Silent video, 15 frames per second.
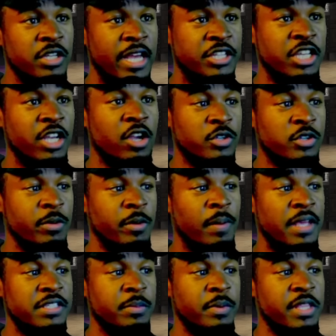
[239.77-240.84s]
And she
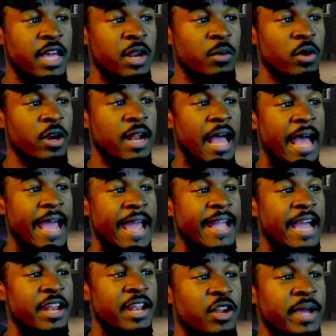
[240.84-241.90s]
replaced it with the N-word. I
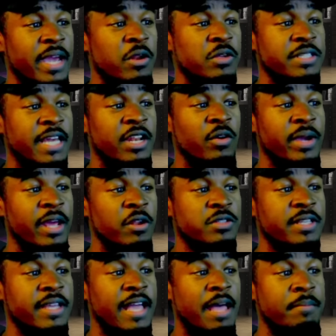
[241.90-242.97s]
ain't no hitters and no
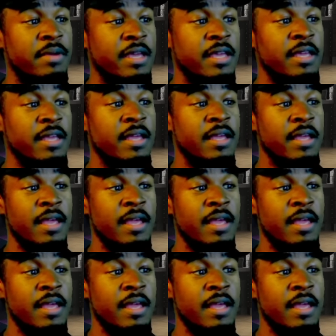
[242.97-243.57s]
hitters ain't got me.